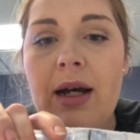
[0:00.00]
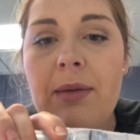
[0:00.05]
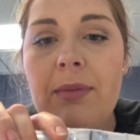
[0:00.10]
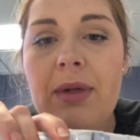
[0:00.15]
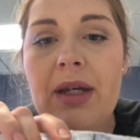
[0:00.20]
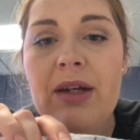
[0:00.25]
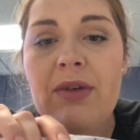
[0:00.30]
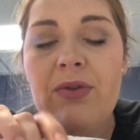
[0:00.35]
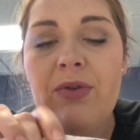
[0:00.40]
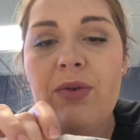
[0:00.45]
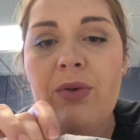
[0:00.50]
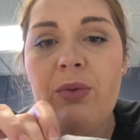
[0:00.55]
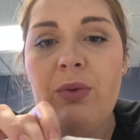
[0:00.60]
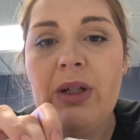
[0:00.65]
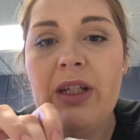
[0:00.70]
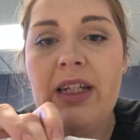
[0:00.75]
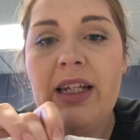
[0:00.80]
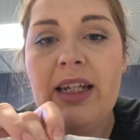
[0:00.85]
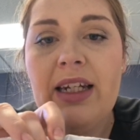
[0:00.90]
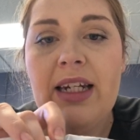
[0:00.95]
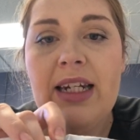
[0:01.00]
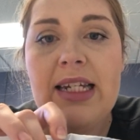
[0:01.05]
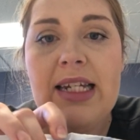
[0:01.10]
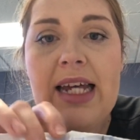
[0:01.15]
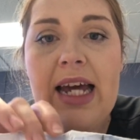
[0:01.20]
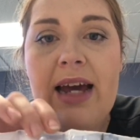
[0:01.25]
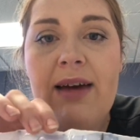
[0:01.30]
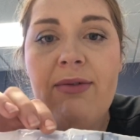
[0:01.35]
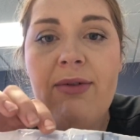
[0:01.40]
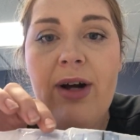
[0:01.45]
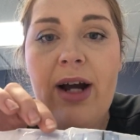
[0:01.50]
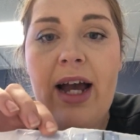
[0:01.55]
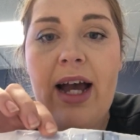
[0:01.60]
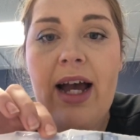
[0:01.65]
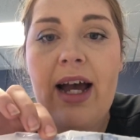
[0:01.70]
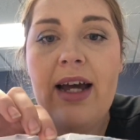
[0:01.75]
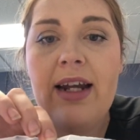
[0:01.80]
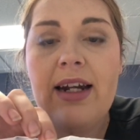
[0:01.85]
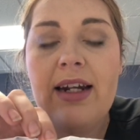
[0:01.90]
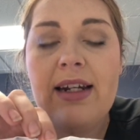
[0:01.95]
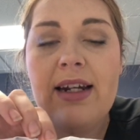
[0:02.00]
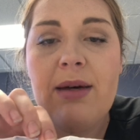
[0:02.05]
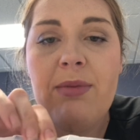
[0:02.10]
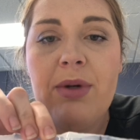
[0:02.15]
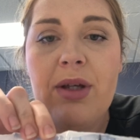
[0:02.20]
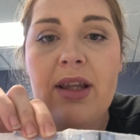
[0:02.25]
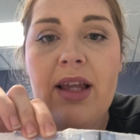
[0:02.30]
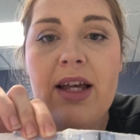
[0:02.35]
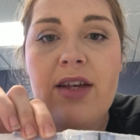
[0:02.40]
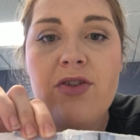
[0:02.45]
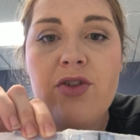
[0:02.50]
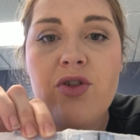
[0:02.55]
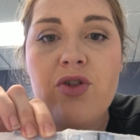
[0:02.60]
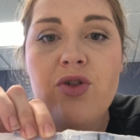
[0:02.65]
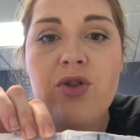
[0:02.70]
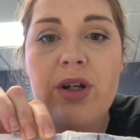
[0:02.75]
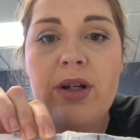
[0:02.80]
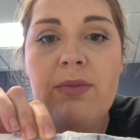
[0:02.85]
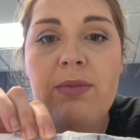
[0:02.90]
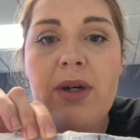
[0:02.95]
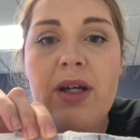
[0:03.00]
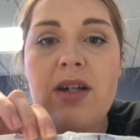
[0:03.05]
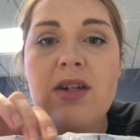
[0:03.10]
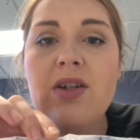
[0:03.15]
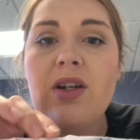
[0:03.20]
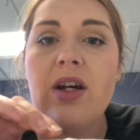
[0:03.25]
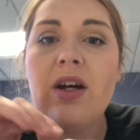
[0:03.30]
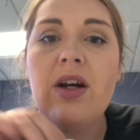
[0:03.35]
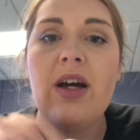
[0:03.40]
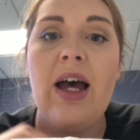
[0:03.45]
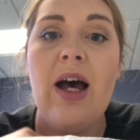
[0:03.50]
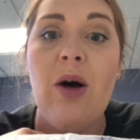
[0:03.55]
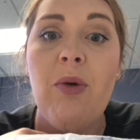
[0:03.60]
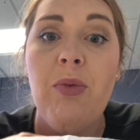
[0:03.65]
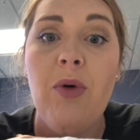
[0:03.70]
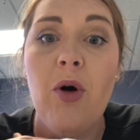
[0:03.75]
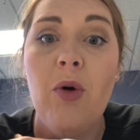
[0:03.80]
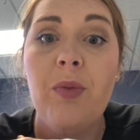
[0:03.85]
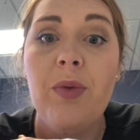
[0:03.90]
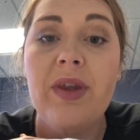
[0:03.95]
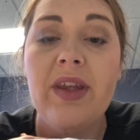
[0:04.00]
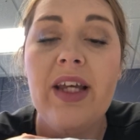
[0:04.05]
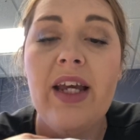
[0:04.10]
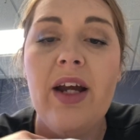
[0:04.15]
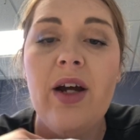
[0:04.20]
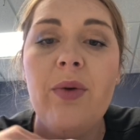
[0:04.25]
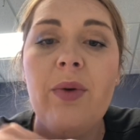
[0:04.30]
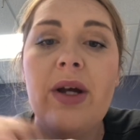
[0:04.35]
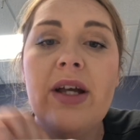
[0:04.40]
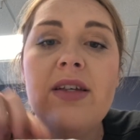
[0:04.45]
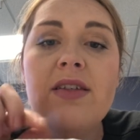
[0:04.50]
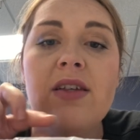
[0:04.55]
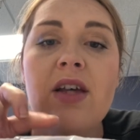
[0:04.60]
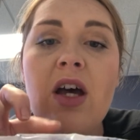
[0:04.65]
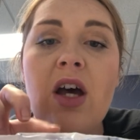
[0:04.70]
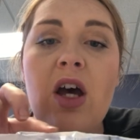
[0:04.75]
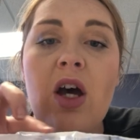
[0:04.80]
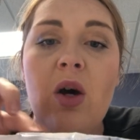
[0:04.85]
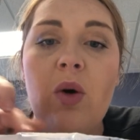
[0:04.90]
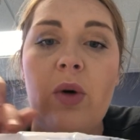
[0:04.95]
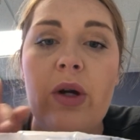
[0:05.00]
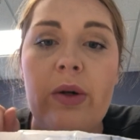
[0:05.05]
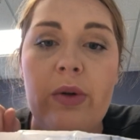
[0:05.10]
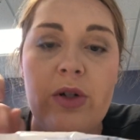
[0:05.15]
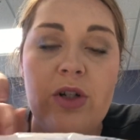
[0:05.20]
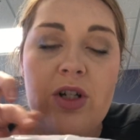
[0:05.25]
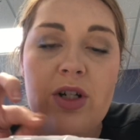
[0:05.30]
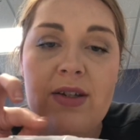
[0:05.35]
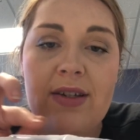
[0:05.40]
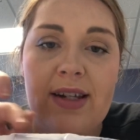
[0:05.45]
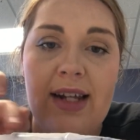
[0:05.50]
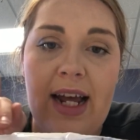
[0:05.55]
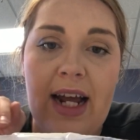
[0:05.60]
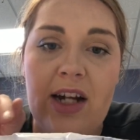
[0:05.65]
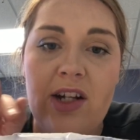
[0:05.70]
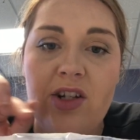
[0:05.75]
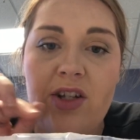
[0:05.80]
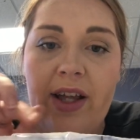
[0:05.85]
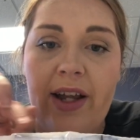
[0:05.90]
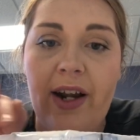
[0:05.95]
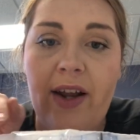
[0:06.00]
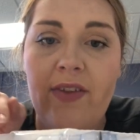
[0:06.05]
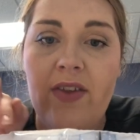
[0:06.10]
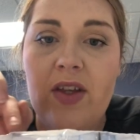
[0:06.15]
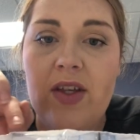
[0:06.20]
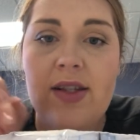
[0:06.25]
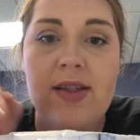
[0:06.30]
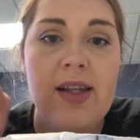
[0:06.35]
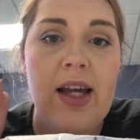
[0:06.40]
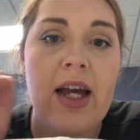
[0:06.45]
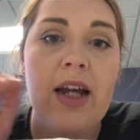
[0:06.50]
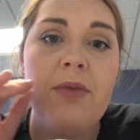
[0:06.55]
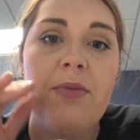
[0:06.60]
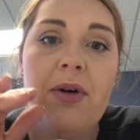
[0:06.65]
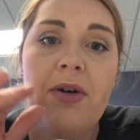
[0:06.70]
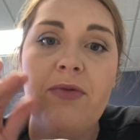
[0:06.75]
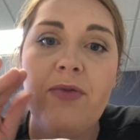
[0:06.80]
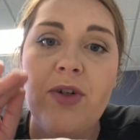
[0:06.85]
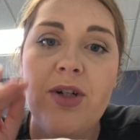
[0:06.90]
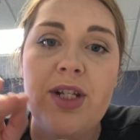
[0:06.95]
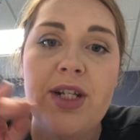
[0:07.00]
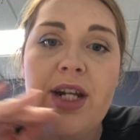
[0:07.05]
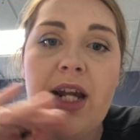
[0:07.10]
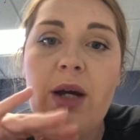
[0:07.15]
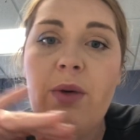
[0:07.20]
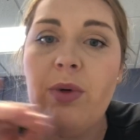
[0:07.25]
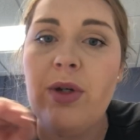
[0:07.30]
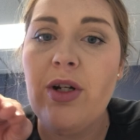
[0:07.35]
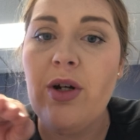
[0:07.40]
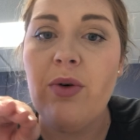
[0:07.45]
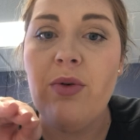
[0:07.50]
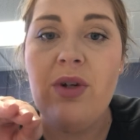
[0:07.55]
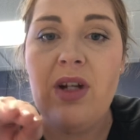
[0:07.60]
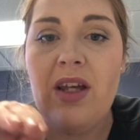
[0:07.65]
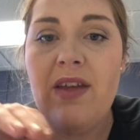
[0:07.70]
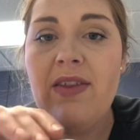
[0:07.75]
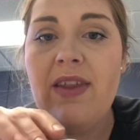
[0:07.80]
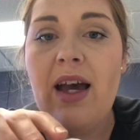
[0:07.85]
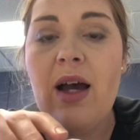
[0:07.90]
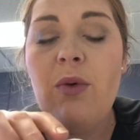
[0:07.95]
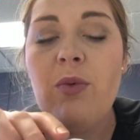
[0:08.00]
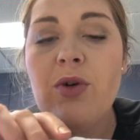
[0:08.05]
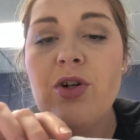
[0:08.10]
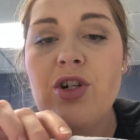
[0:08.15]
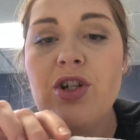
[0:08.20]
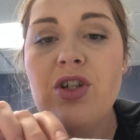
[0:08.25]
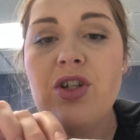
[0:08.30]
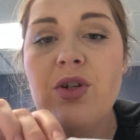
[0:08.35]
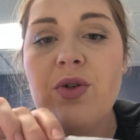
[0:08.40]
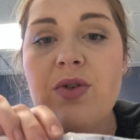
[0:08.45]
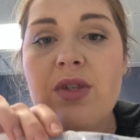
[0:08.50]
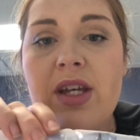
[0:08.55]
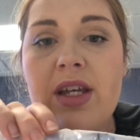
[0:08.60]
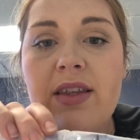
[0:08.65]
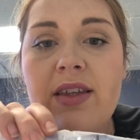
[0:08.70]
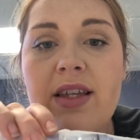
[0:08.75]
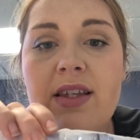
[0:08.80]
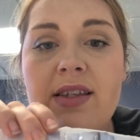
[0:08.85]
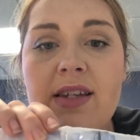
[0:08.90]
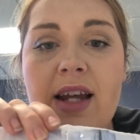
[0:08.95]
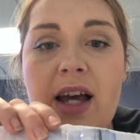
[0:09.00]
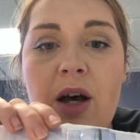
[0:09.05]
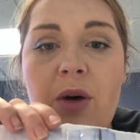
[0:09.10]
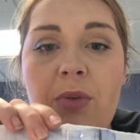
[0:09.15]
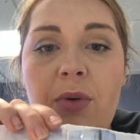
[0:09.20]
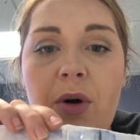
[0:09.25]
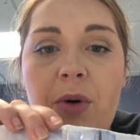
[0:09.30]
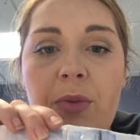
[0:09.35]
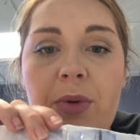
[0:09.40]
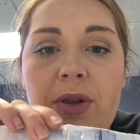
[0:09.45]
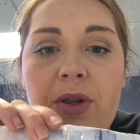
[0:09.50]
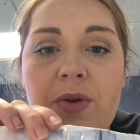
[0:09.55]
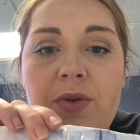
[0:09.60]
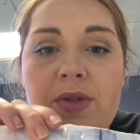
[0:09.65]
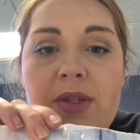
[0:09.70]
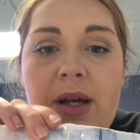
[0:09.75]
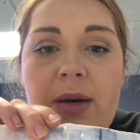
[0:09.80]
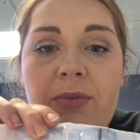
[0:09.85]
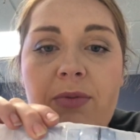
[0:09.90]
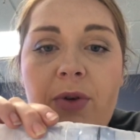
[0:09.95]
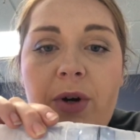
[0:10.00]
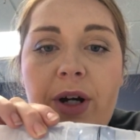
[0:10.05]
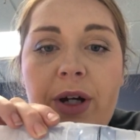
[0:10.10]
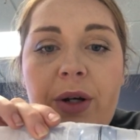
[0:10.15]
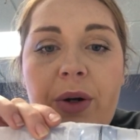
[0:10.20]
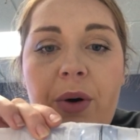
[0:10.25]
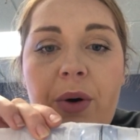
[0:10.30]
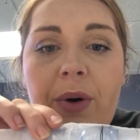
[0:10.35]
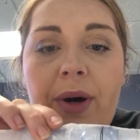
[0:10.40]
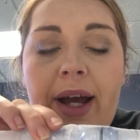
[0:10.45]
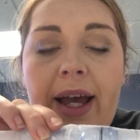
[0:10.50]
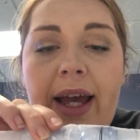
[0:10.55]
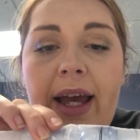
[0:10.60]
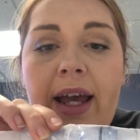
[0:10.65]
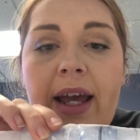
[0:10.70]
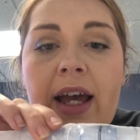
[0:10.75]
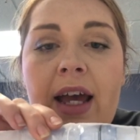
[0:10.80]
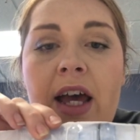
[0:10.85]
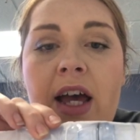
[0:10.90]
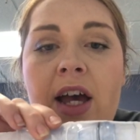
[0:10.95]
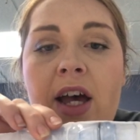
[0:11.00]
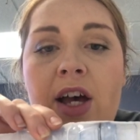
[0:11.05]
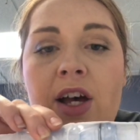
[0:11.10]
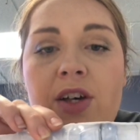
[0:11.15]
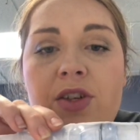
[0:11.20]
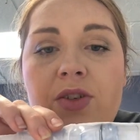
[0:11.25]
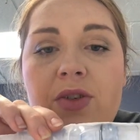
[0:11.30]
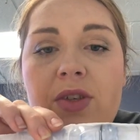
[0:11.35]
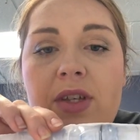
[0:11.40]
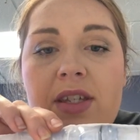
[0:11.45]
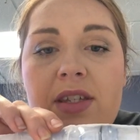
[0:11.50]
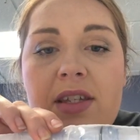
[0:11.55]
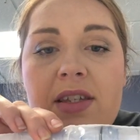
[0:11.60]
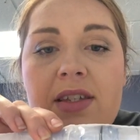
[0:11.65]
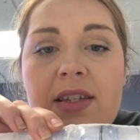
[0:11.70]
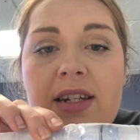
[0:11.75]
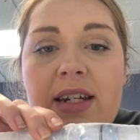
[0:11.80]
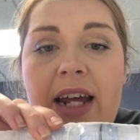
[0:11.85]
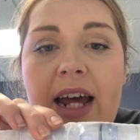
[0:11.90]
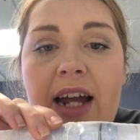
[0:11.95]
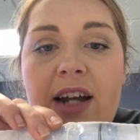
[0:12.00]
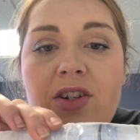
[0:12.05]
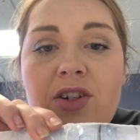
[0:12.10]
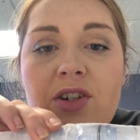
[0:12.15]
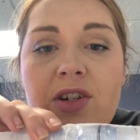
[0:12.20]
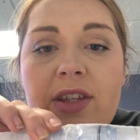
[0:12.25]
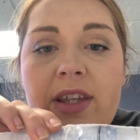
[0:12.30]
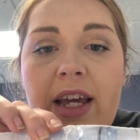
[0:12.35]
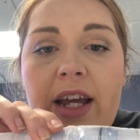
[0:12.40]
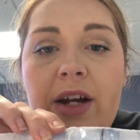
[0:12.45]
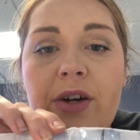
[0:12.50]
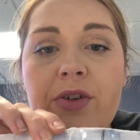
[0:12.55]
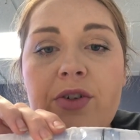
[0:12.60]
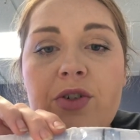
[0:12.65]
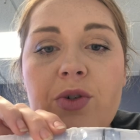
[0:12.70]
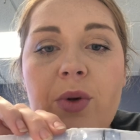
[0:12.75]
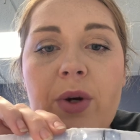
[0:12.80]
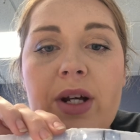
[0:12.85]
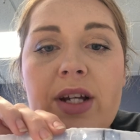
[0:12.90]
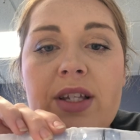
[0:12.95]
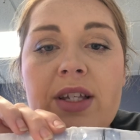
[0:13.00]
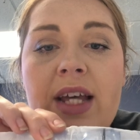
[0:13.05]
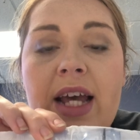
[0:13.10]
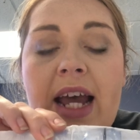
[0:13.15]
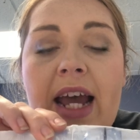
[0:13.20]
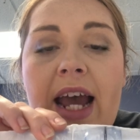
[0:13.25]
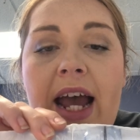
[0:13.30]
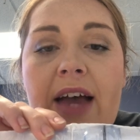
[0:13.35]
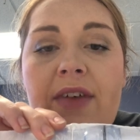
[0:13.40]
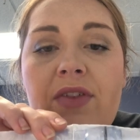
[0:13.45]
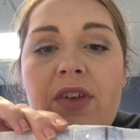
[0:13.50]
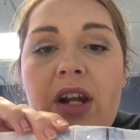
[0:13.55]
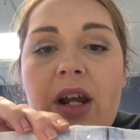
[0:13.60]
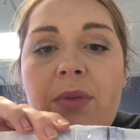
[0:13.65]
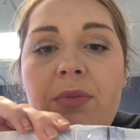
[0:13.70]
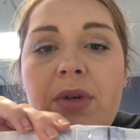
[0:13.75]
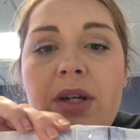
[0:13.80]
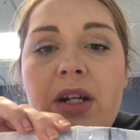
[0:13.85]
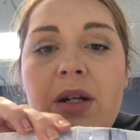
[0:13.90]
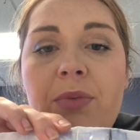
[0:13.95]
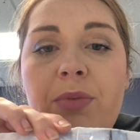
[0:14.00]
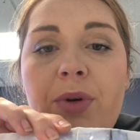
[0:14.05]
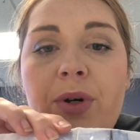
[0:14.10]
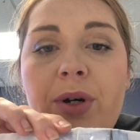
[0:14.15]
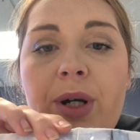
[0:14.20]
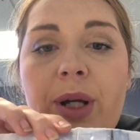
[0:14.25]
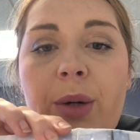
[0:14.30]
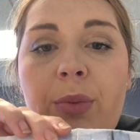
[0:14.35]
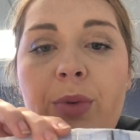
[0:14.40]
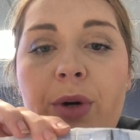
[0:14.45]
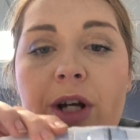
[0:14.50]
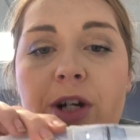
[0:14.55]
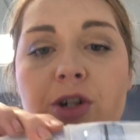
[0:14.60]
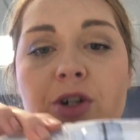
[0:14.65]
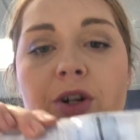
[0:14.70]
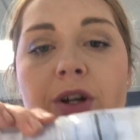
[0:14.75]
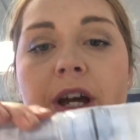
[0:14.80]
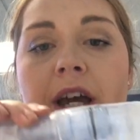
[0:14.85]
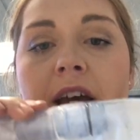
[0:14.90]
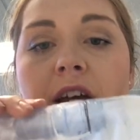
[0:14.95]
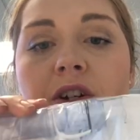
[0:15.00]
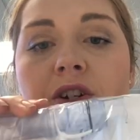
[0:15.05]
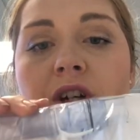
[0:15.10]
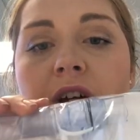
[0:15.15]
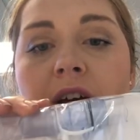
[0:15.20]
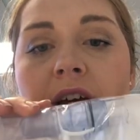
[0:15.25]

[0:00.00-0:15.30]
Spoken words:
if we needed to ever add a nebulizer treatment to help open the airways, we would just attach that on this side. But for today, we don't need that. We're just using this to help open those up for you, okay? So this is attached to the air source, and then I'm gonna put a pressure gauge.